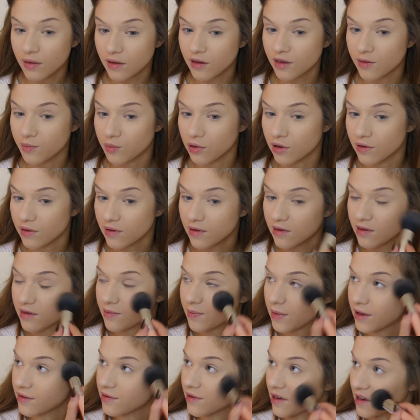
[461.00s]
This bronzer
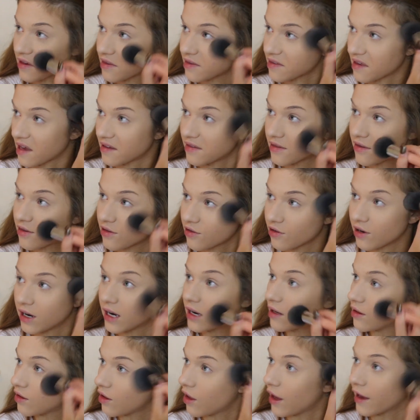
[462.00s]
smells like
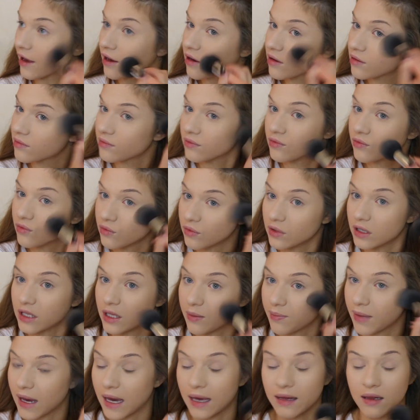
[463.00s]
sunscreen, like
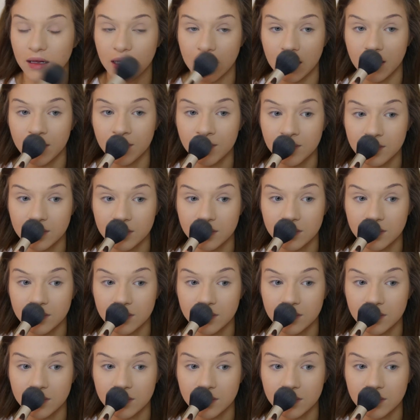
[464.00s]
really badly.